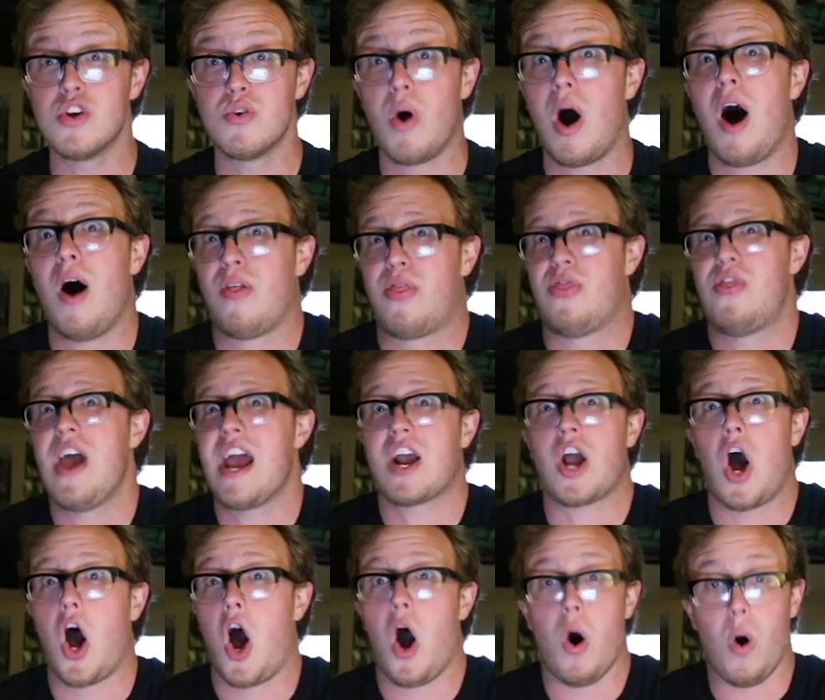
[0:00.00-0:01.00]
you all think,
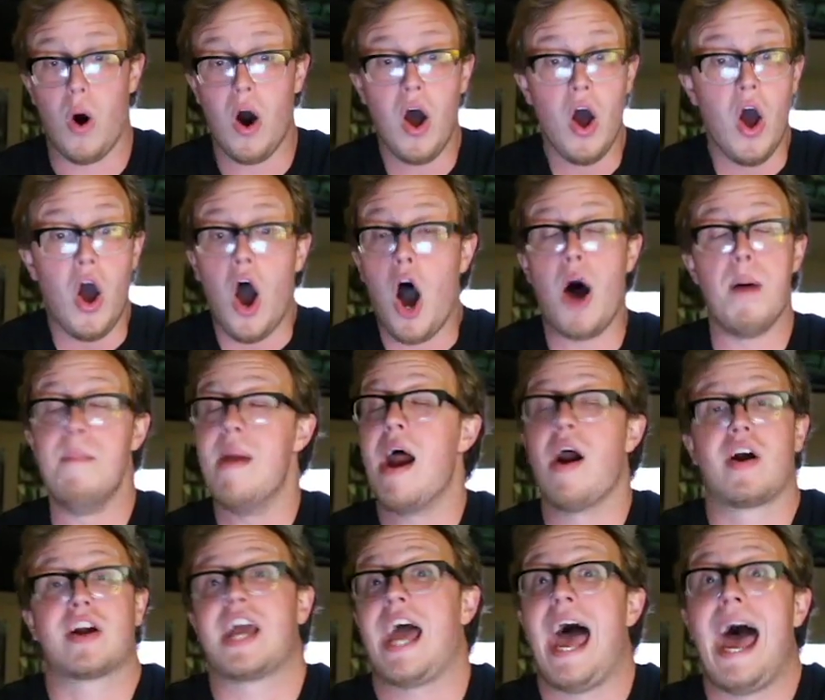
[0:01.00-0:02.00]
oh,
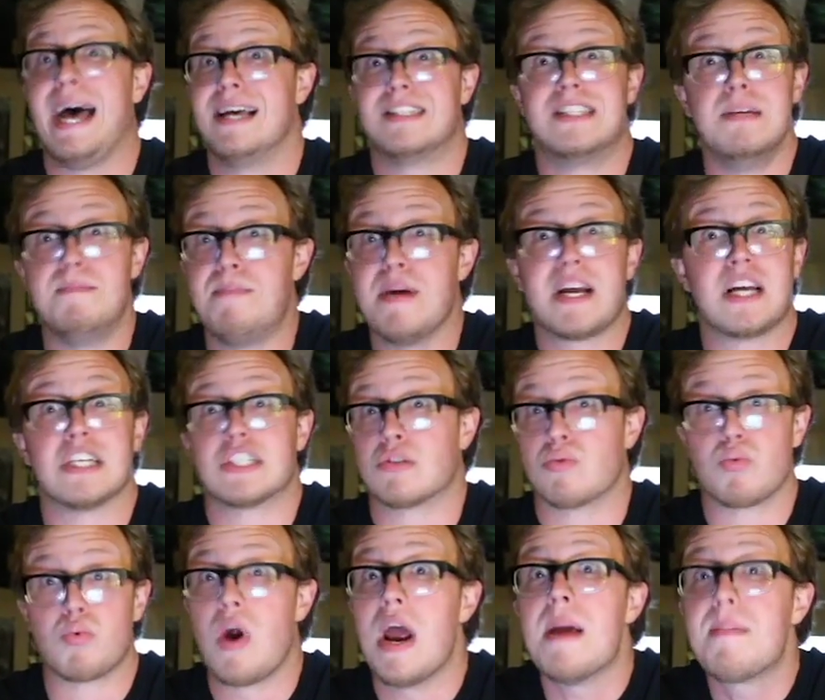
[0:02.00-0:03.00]
America has the biggest
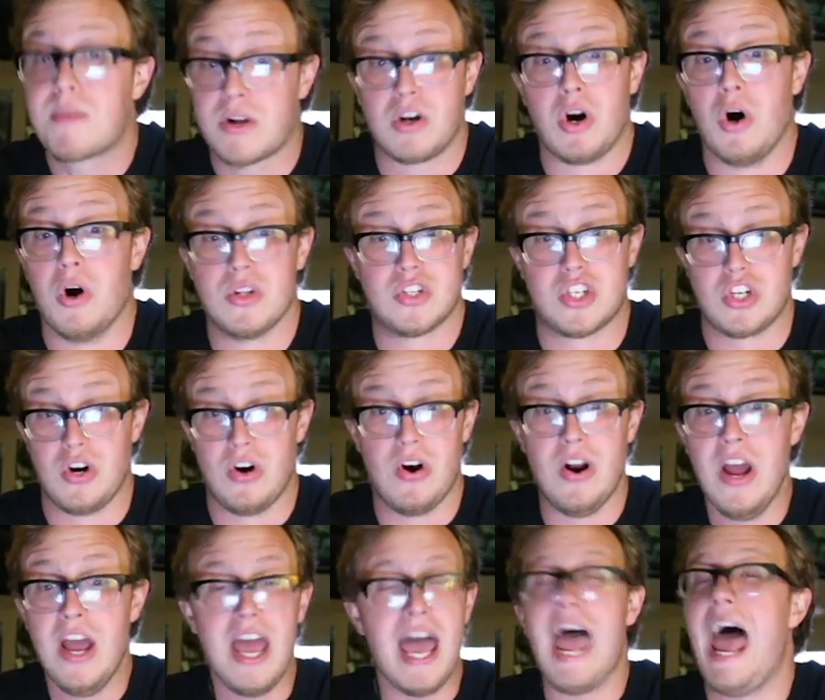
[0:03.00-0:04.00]
rape culture
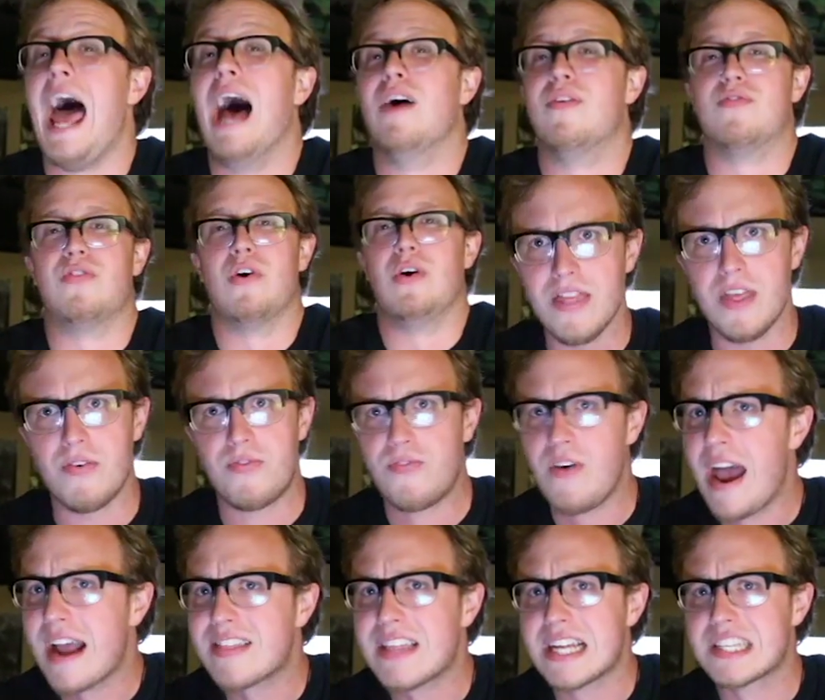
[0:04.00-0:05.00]
ever. The
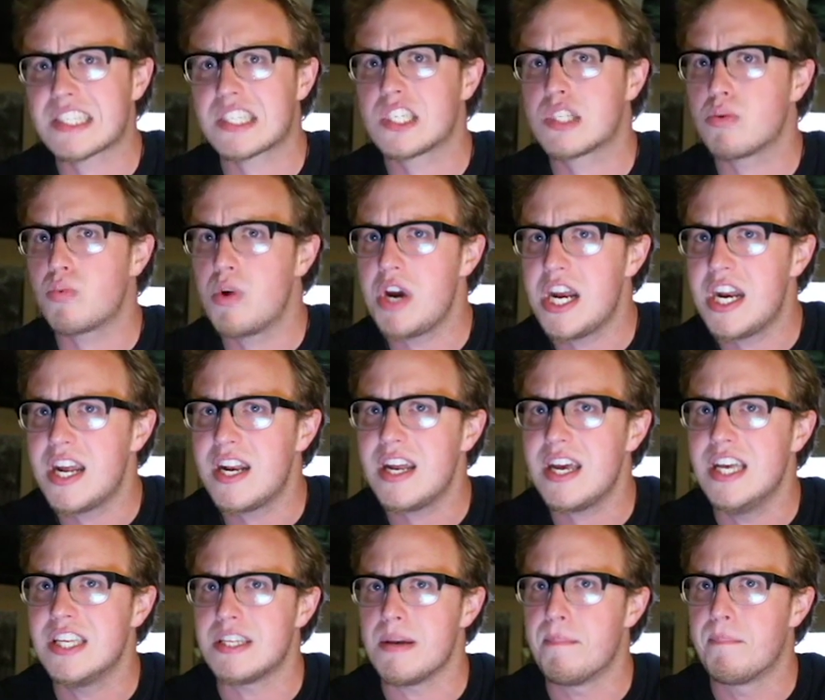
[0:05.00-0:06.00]
fact that Sweden
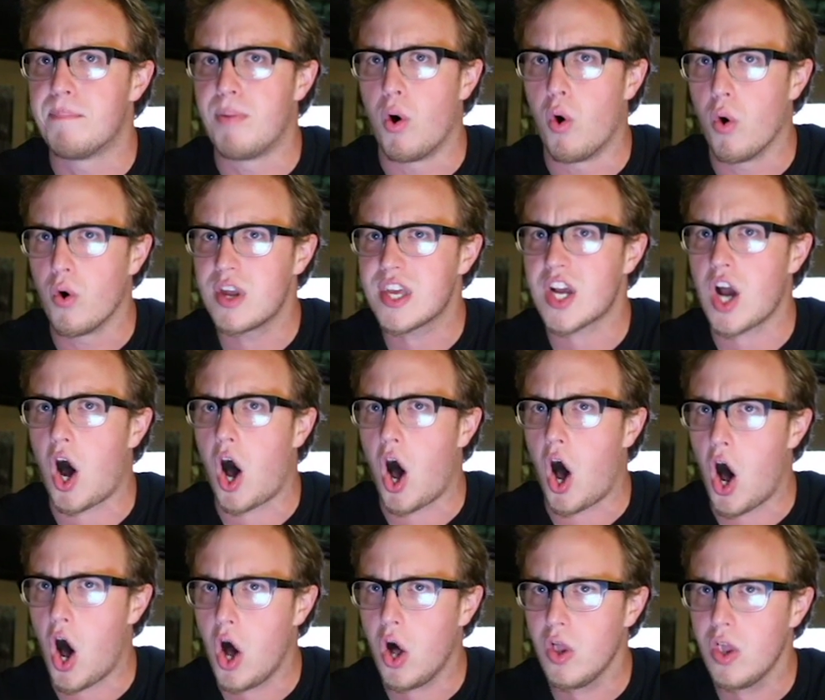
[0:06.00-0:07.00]
is importing
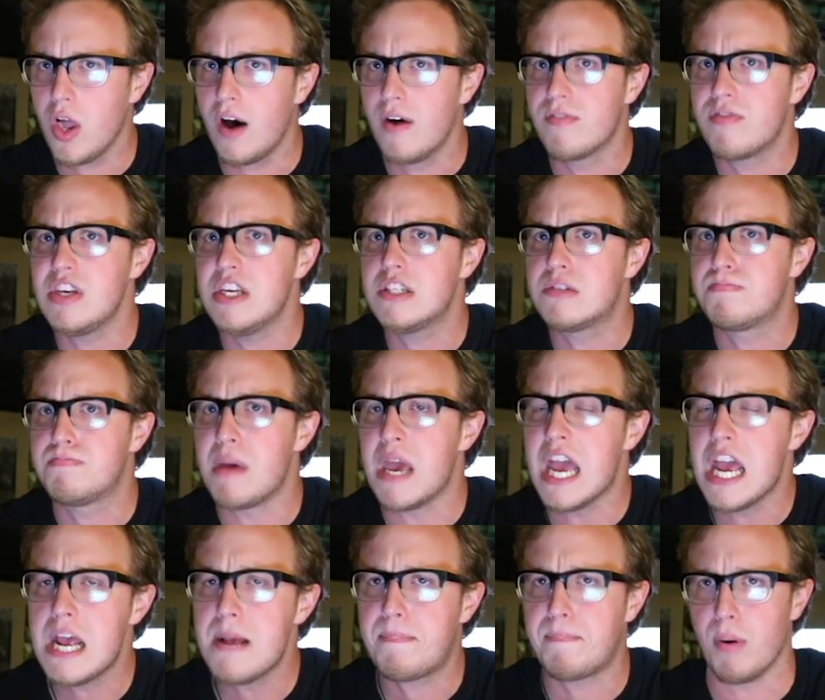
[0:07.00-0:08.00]
all of these
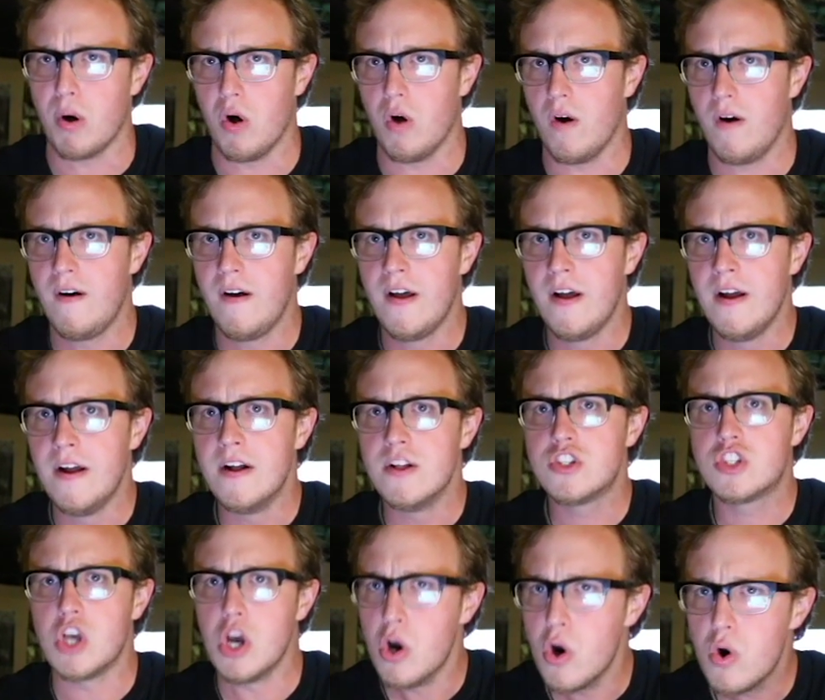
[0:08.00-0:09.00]
people
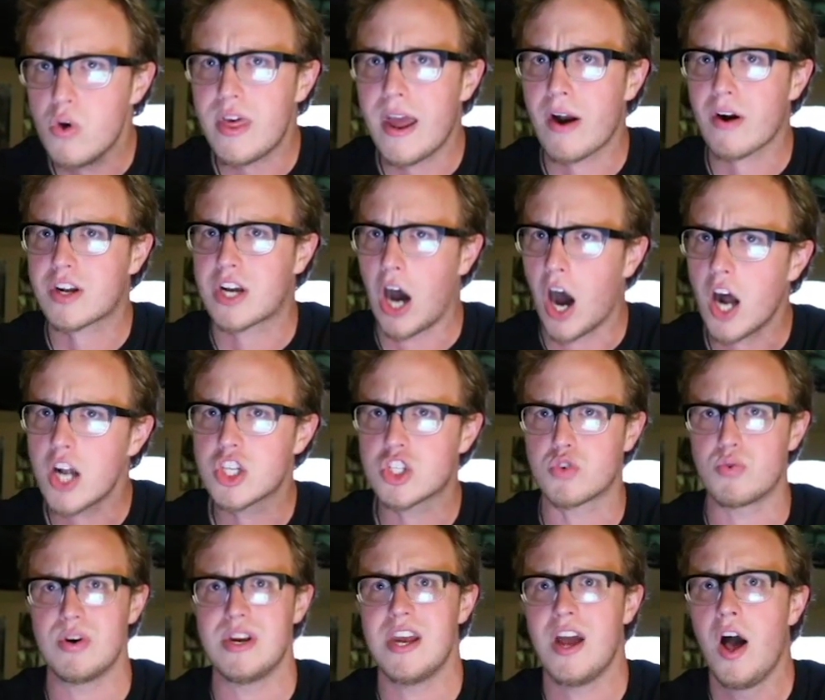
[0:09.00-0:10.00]
to their
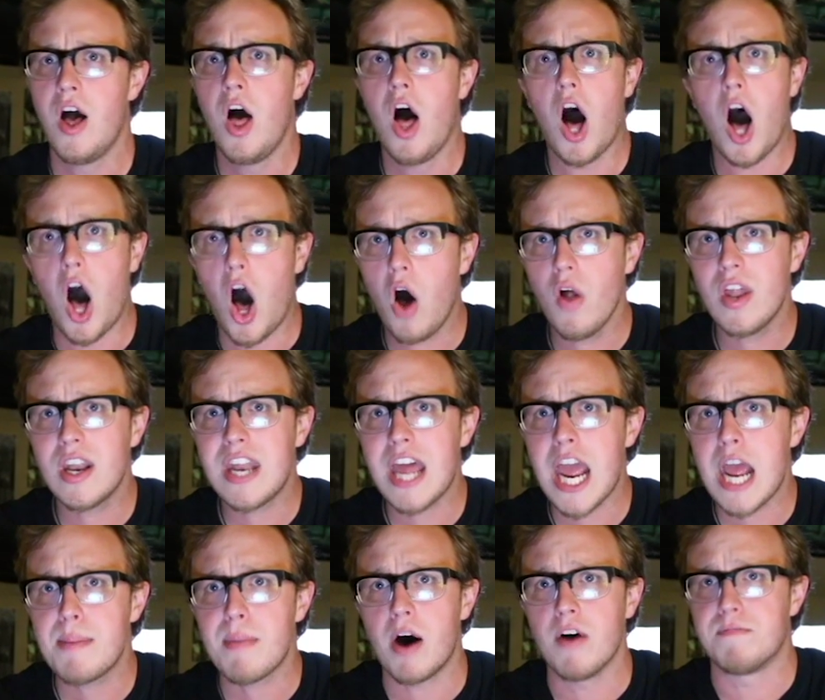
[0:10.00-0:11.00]
country, all in the
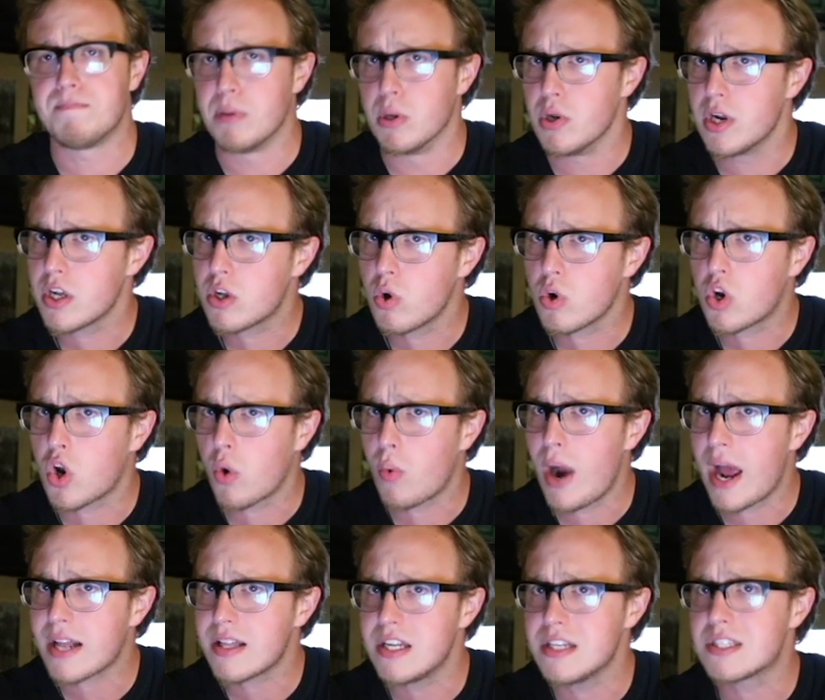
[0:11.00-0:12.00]
name of political
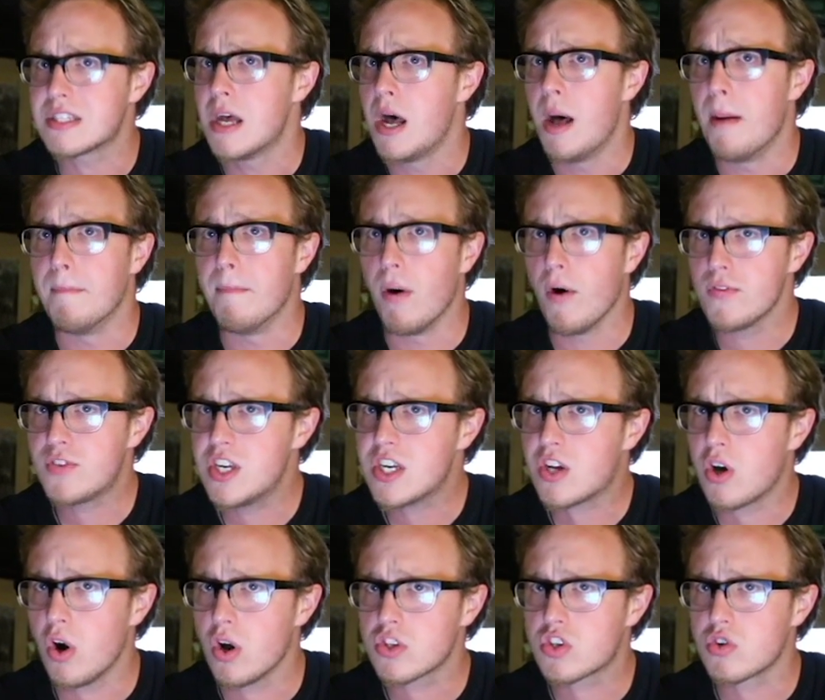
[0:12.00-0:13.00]
correctness,
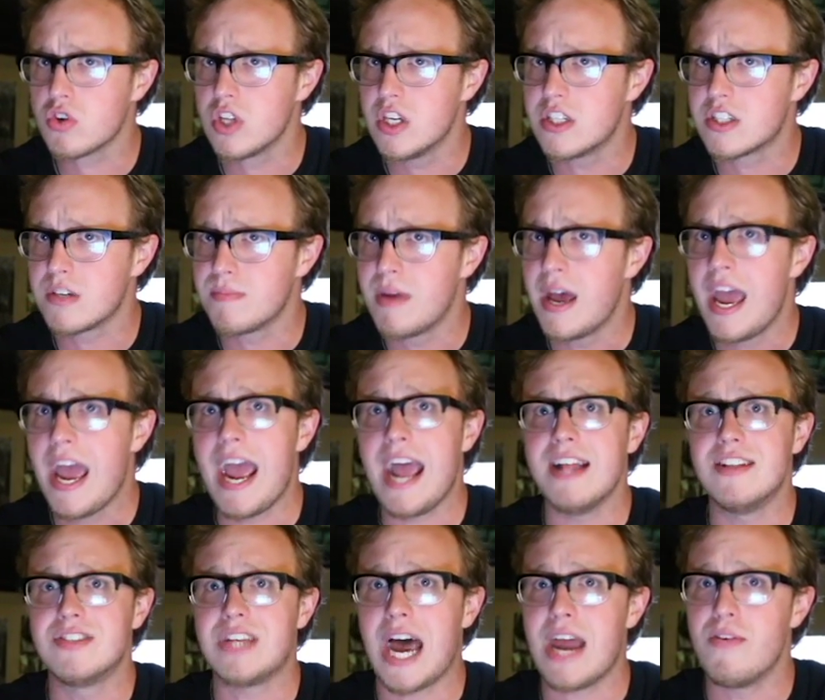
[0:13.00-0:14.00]
multiculturalism,
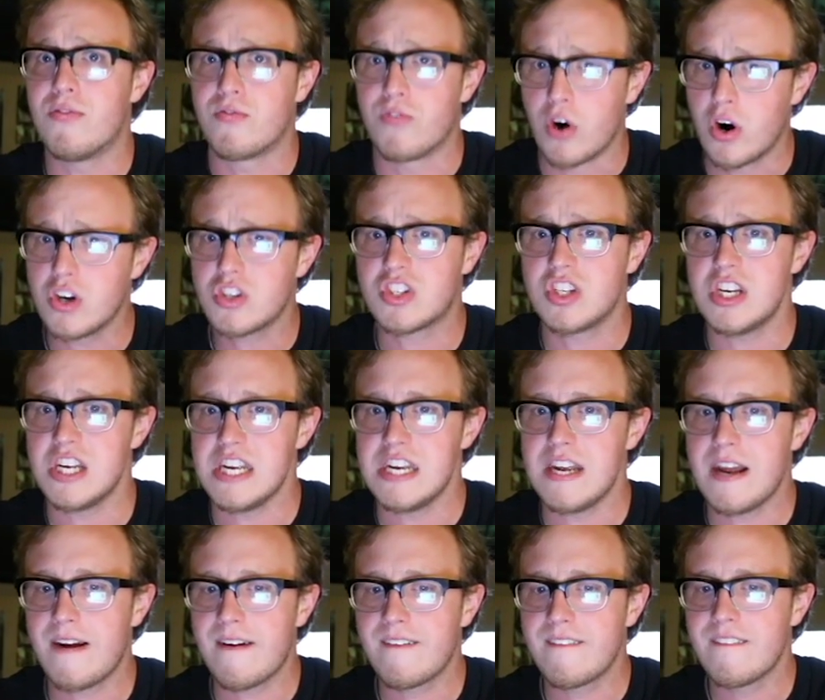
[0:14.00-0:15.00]
and diversity.